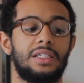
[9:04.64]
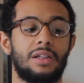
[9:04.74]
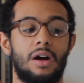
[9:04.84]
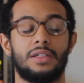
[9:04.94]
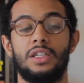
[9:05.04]

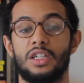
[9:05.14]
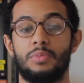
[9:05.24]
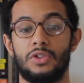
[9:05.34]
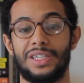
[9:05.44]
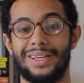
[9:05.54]
stocks and you're
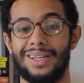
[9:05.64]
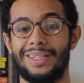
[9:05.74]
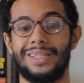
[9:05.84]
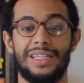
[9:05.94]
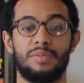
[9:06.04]
supposed to get
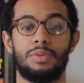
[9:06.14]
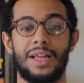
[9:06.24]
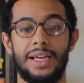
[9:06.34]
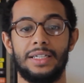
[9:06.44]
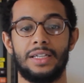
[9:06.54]
into these
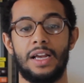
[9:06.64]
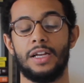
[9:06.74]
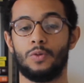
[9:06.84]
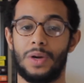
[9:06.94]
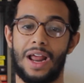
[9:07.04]
plays,
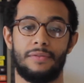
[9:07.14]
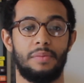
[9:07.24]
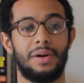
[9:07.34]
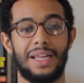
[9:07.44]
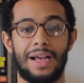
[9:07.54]
is when
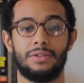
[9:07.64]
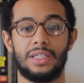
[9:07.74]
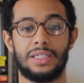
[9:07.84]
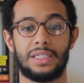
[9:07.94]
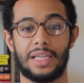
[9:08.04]
everybody else
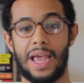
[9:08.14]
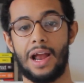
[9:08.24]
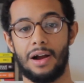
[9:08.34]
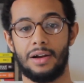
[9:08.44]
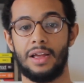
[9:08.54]
is
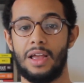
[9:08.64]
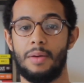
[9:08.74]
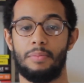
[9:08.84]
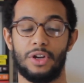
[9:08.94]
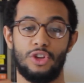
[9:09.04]
scared,
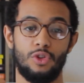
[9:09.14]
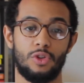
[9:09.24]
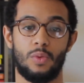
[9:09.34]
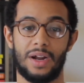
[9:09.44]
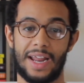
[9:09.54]
but you're
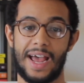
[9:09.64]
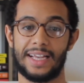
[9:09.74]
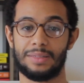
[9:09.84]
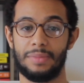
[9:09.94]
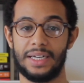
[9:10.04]
the one that
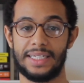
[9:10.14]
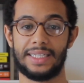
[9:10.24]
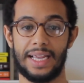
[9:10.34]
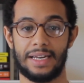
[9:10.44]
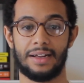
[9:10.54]
has money
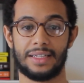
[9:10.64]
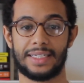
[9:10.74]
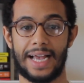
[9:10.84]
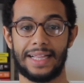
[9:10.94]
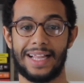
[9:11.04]
sitting on the
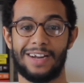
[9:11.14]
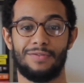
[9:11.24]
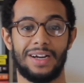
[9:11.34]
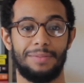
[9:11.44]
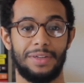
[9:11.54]
sideline
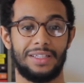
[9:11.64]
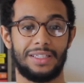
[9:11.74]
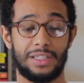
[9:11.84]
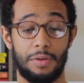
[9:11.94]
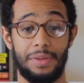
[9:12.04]
ready
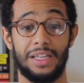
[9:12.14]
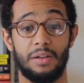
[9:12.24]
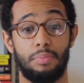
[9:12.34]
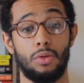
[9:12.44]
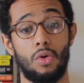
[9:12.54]
to be
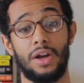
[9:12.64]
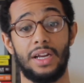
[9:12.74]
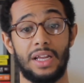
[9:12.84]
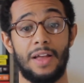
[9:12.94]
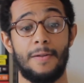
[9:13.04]

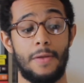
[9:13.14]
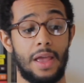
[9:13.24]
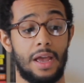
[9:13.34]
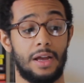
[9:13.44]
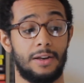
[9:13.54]
deployed
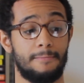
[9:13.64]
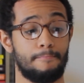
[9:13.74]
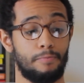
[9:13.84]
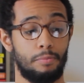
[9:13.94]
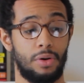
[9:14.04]
and
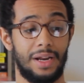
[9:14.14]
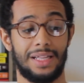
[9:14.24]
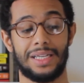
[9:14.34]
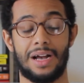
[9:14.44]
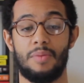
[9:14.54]
put
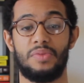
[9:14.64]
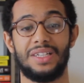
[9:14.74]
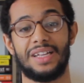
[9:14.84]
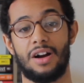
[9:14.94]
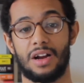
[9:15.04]
into
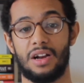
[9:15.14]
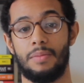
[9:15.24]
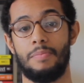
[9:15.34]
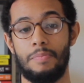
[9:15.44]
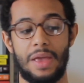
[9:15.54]
companies that are going
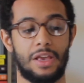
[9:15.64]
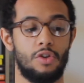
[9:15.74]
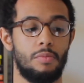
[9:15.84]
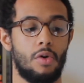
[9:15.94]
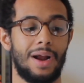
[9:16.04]
to make
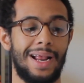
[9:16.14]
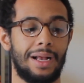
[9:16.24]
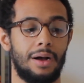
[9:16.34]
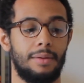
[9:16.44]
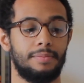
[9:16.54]
you more
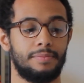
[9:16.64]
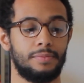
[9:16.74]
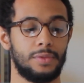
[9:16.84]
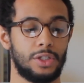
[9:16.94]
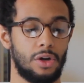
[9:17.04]
income.
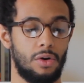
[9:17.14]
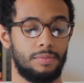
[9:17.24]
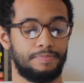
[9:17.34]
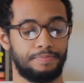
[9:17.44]
So